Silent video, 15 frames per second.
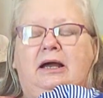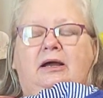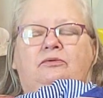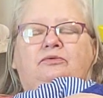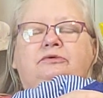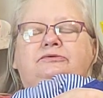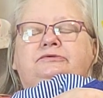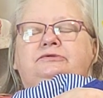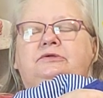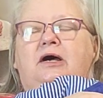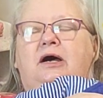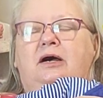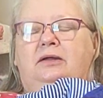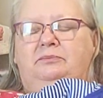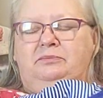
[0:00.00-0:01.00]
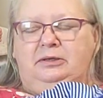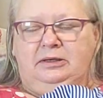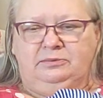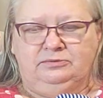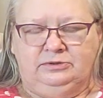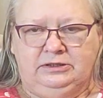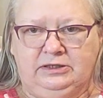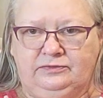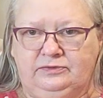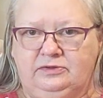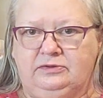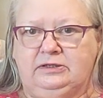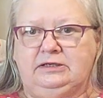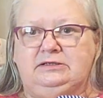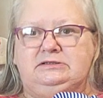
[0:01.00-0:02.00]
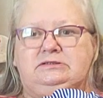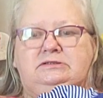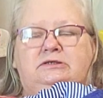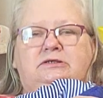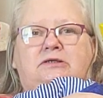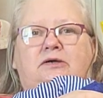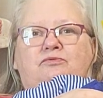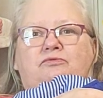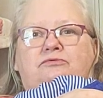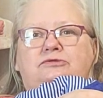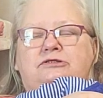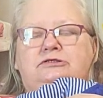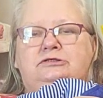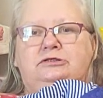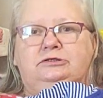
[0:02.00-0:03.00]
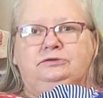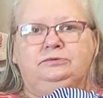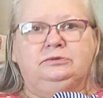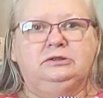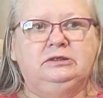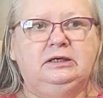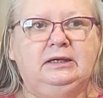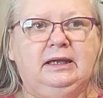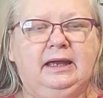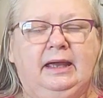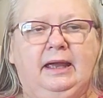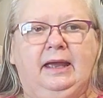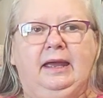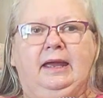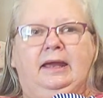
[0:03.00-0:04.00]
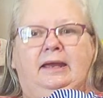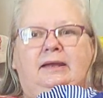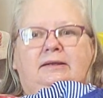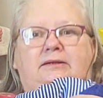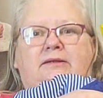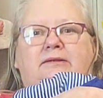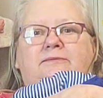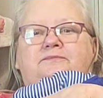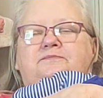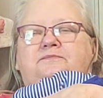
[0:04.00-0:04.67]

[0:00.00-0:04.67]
I will not be able to get the things done I want to do. And